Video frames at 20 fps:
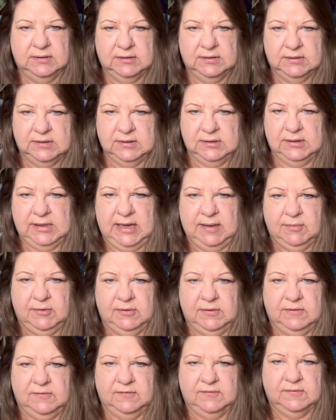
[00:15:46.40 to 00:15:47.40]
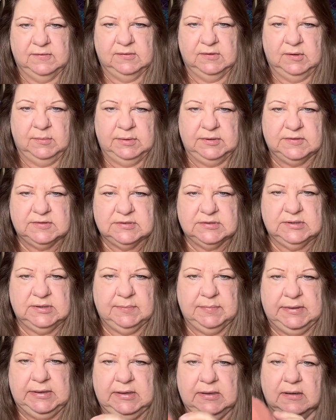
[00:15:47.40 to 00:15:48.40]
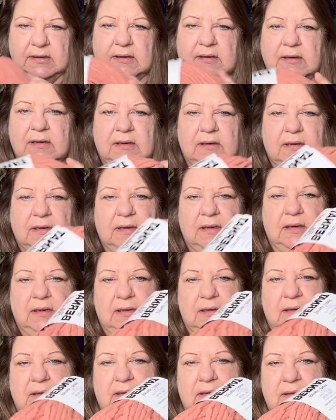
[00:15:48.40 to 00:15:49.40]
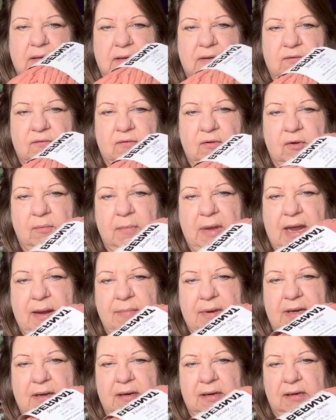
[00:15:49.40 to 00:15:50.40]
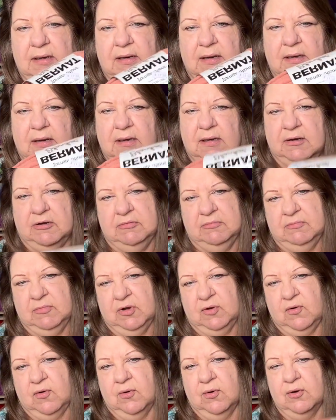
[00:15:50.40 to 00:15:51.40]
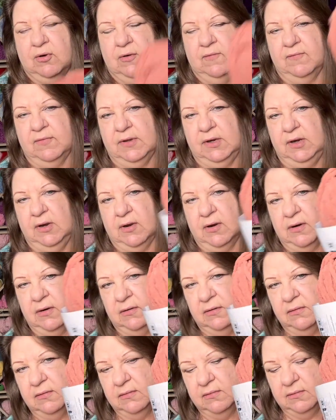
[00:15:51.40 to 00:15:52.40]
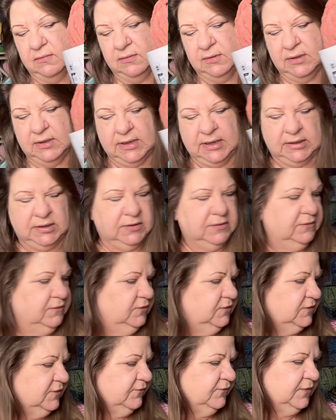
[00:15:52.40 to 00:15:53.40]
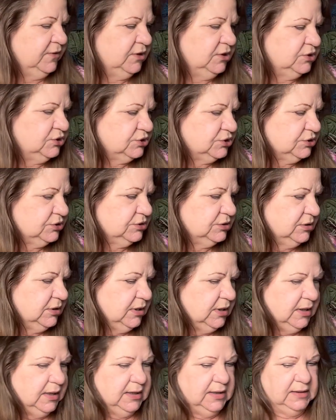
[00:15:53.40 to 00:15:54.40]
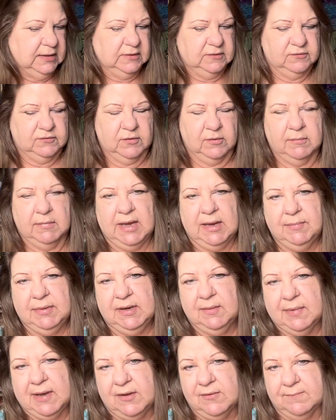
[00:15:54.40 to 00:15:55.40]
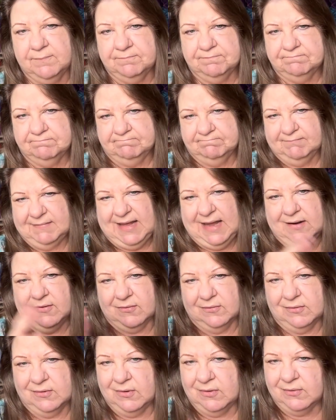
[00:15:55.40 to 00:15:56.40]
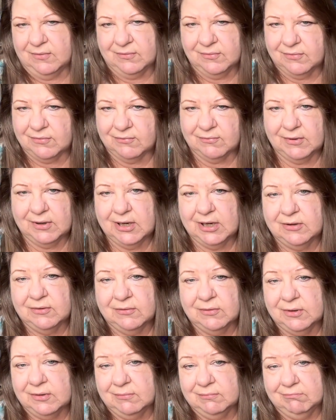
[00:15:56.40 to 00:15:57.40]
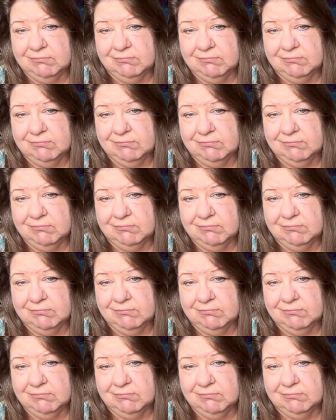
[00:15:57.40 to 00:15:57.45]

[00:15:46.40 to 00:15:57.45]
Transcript: the label is a little bit slippy. So maybe a quarter of the yarn that I used to finish. So maybe about, I don't know, 300